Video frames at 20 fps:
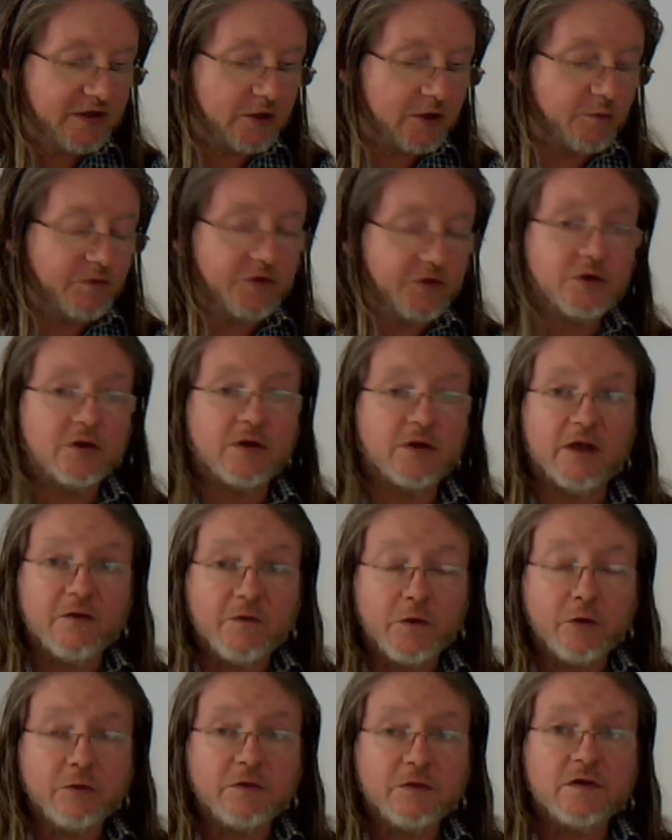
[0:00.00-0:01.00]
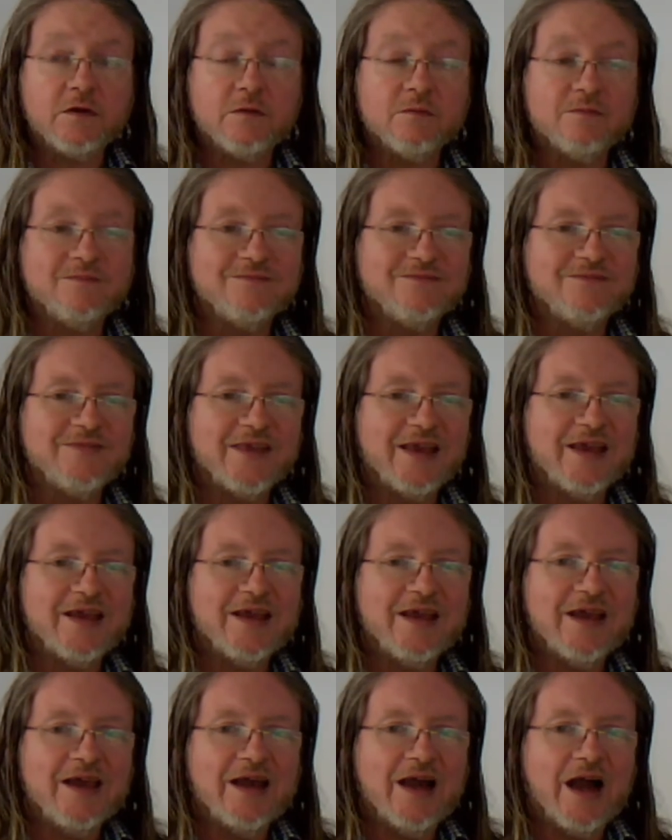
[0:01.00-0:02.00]
it up for today, folks.
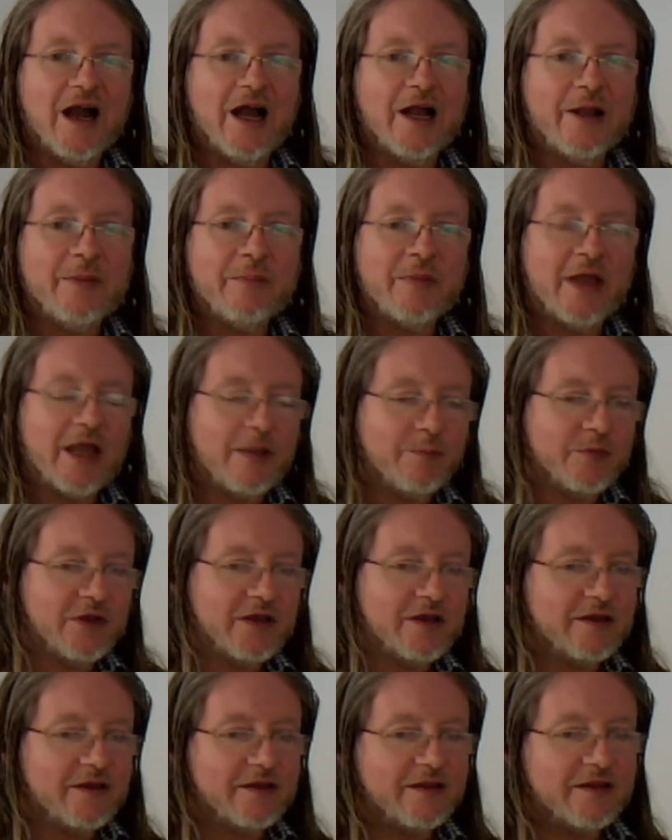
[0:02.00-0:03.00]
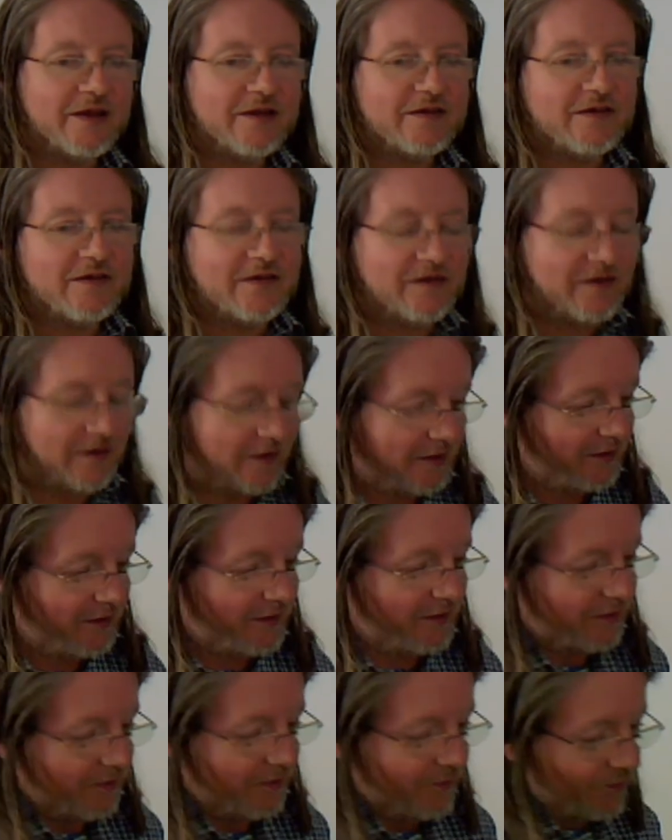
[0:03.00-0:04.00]
I'm happy that
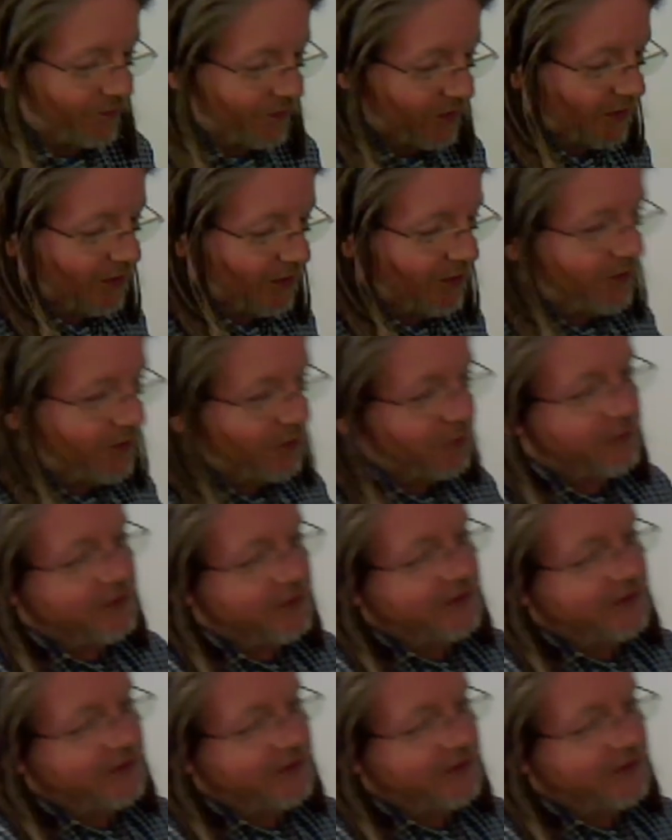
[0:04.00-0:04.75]
you